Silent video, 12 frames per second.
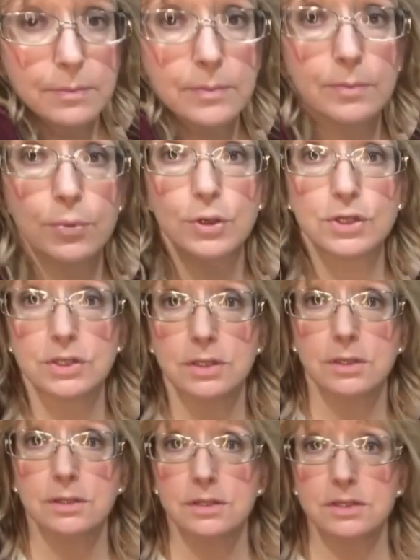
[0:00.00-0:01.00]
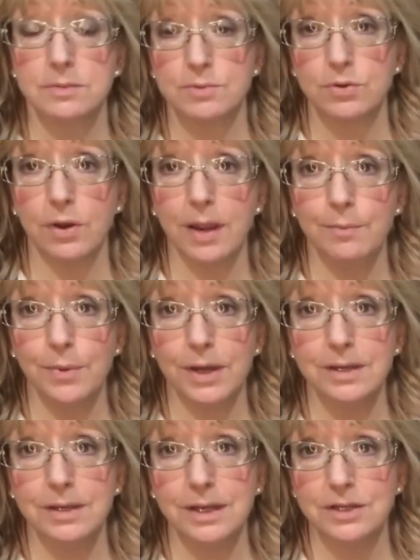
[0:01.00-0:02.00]
push the subscribe
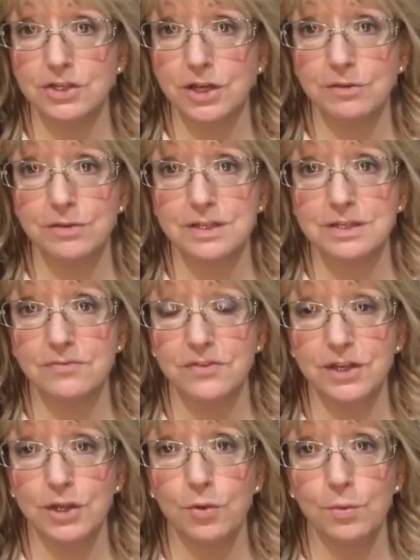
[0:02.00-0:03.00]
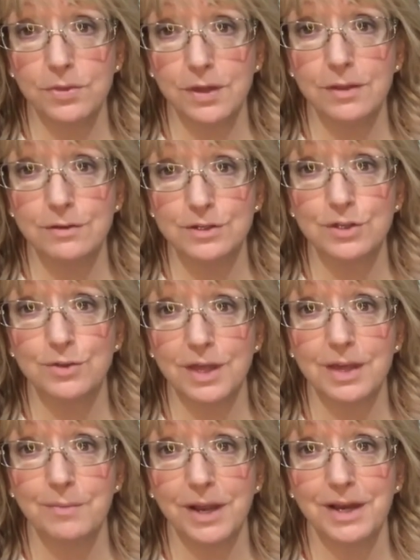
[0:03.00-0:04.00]
button and share this video with others you
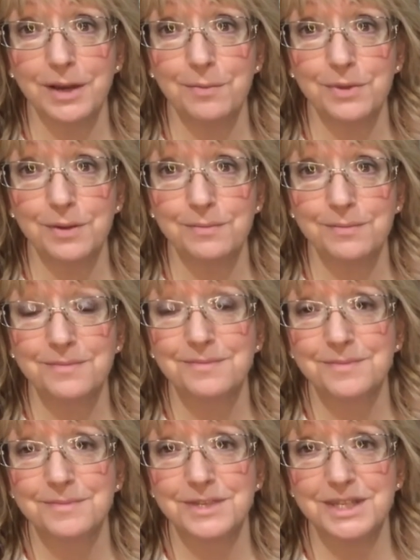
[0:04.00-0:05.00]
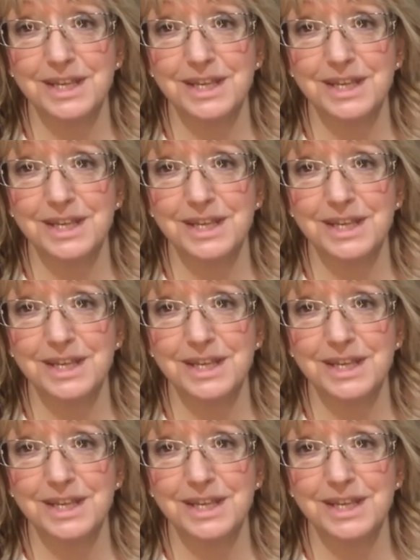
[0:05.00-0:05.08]
think it might help them. See you